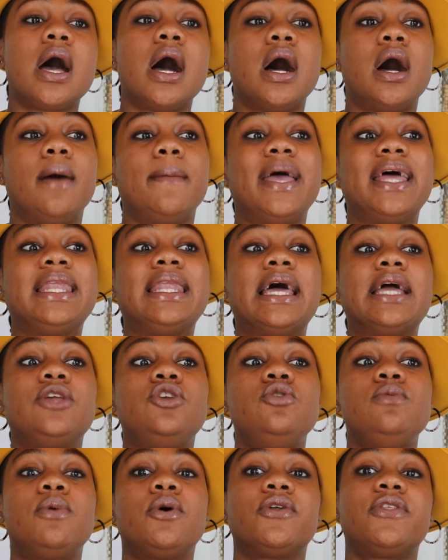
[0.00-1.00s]
and like
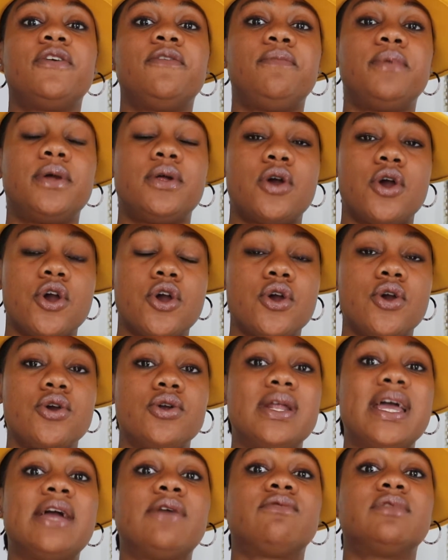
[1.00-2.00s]
you both have been
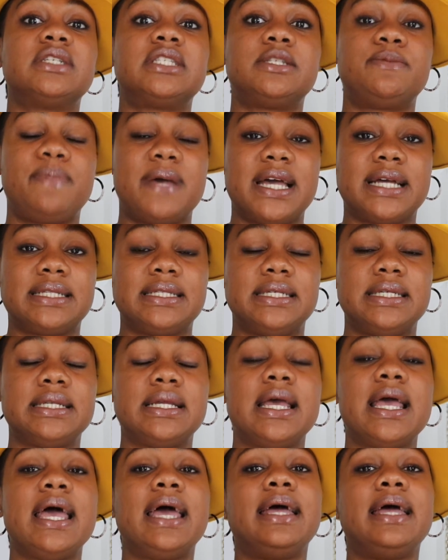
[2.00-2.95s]
heard and respected.